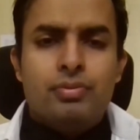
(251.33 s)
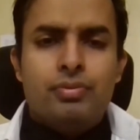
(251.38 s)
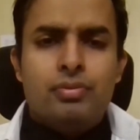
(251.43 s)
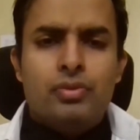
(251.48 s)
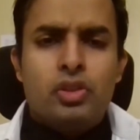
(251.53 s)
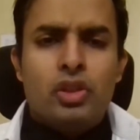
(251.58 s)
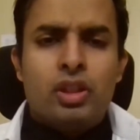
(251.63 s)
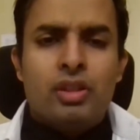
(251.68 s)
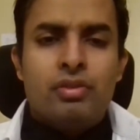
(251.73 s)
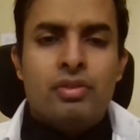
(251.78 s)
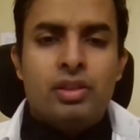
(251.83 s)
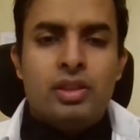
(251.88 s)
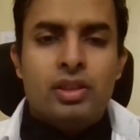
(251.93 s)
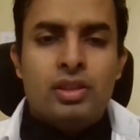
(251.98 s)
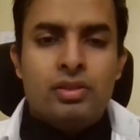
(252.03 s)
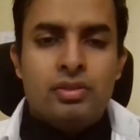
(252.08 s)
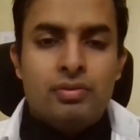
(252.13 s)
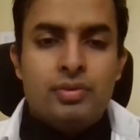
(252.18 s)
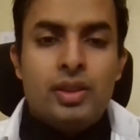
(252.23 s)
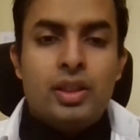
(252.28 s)

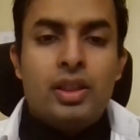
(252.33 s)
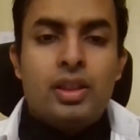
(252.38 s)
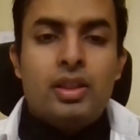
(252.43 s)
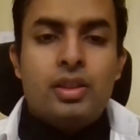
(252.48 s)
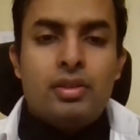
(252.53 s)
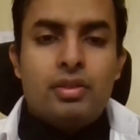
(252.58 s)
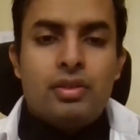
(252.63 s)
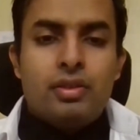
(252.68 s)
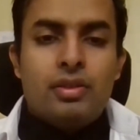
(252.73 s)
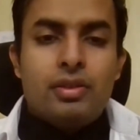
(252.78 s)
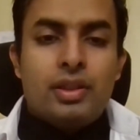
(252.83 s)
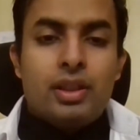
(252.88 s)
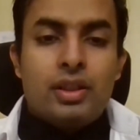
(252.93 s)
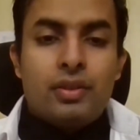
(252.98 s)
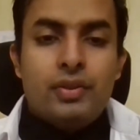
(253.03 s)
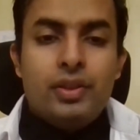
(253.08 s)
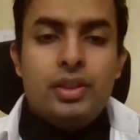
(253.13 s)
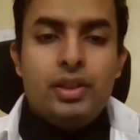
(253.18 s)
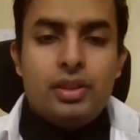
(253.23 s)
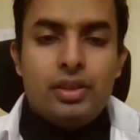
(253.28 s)
General
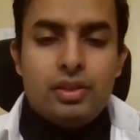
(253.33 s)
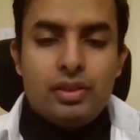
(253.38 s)
Rawat.